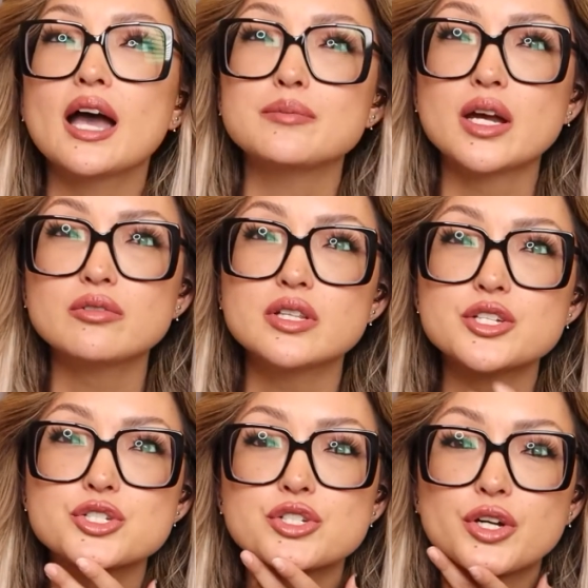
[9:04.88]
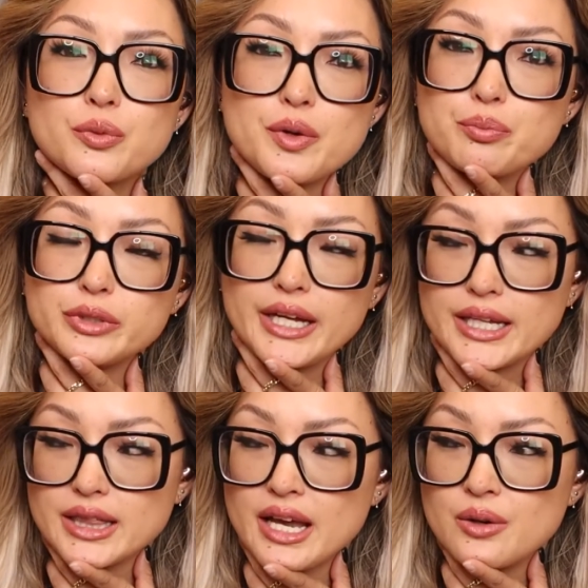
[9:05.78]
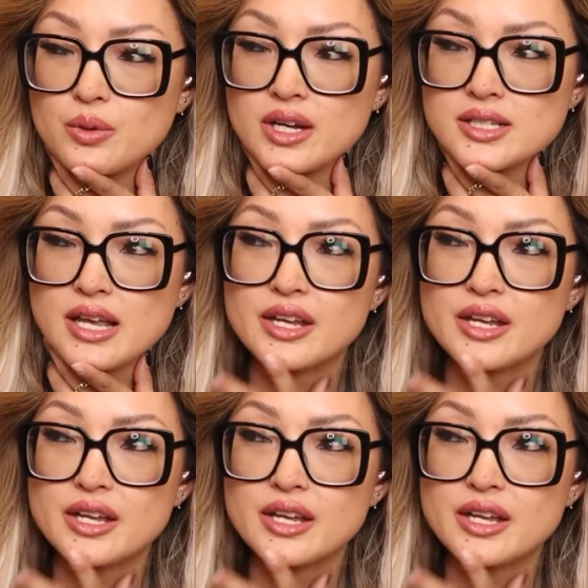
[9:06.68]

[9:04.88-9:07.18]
I'm not really sure what brand that was.